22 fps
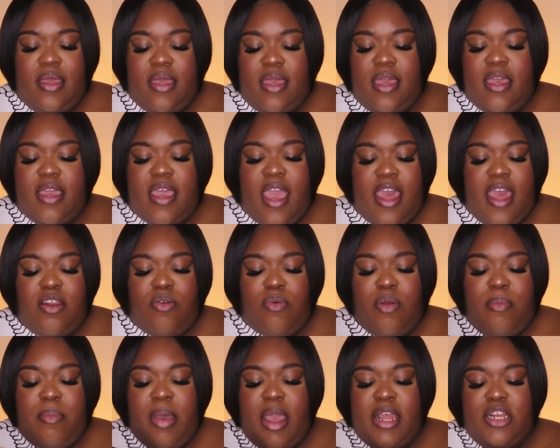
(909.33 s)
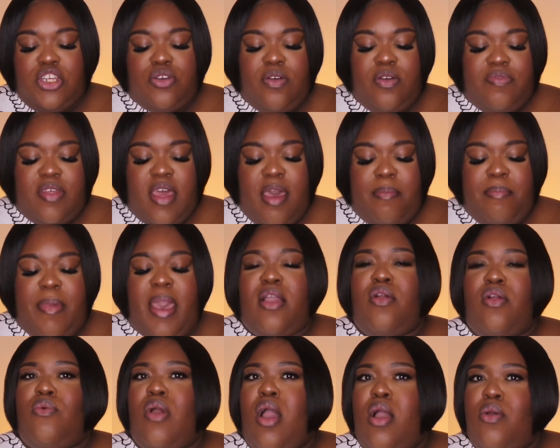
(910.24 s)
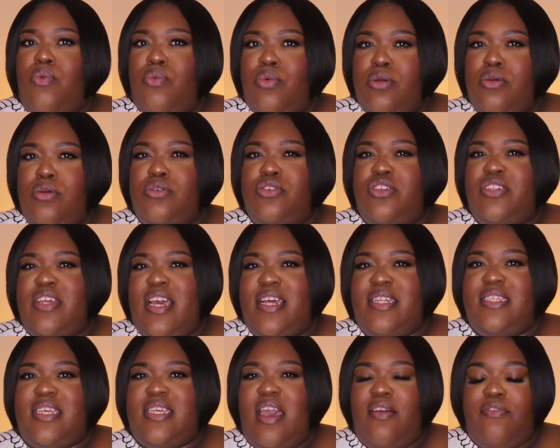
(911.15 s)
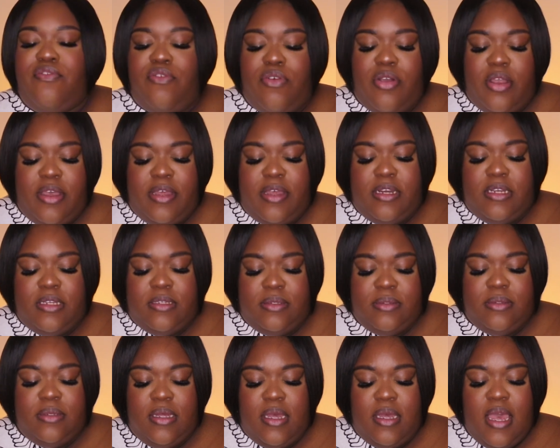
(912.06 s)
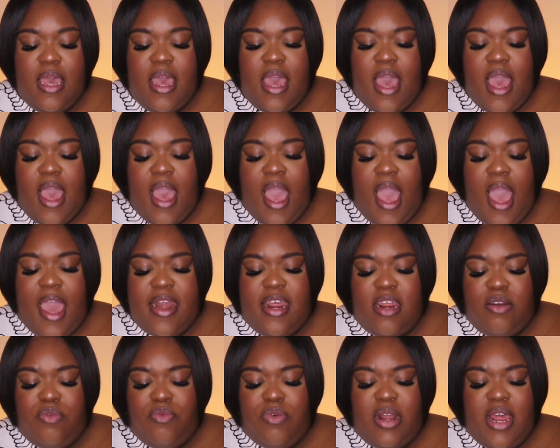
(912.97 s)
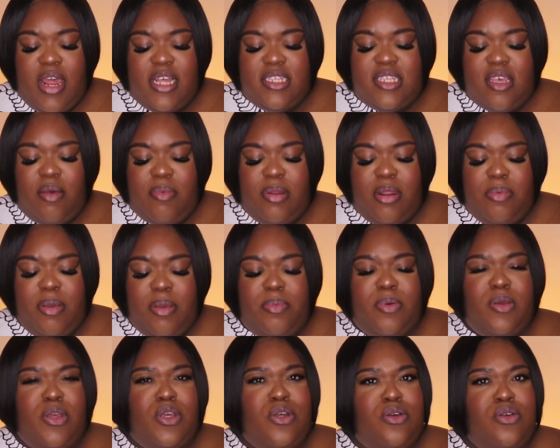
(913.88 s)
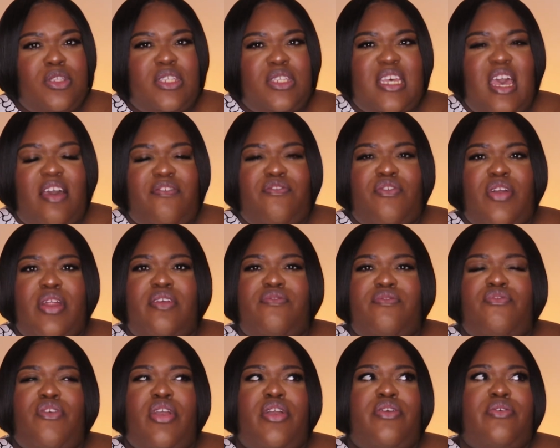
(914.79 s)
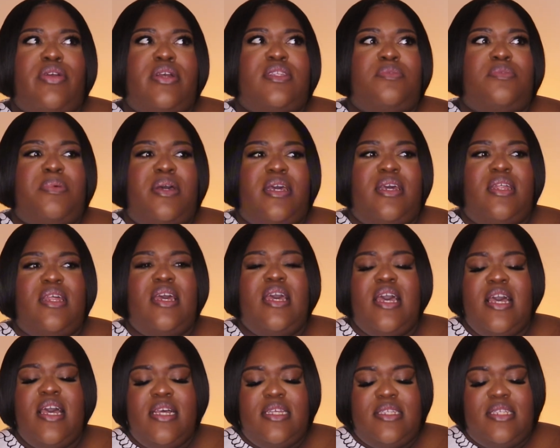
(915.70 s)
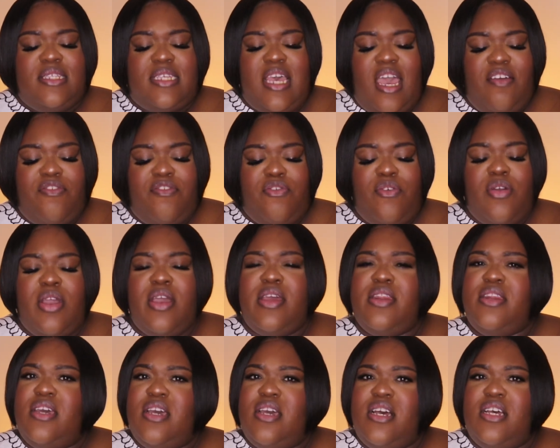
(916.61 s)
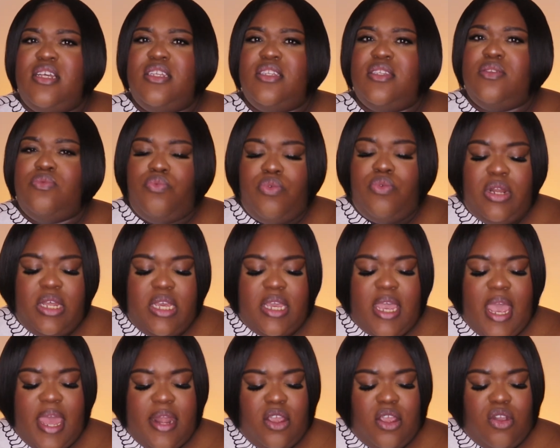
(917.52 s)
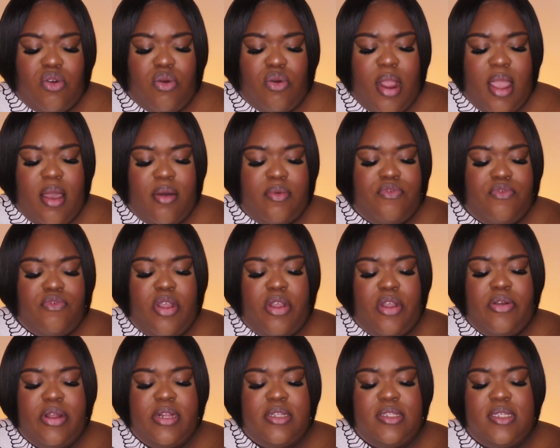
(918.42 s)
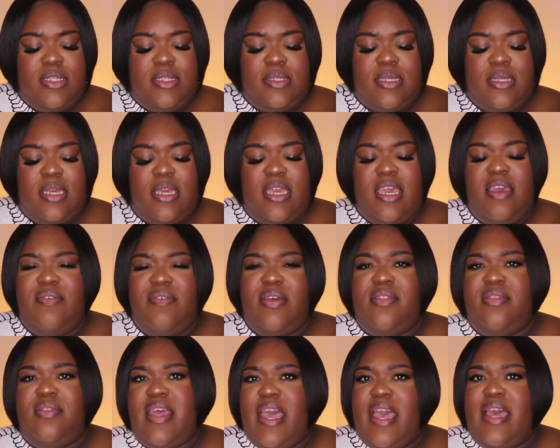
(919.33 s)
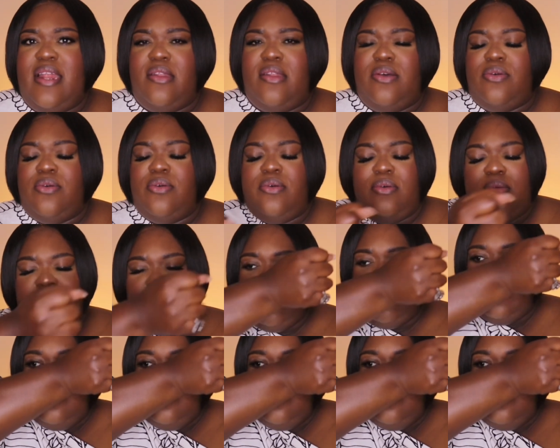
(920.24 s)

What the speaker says: It kind of reminds you of that Baccarat Rouge, that saffron. I didn't realize how many people use saffron in fragrance, but saffron does really kind of ground fragrances and give it that little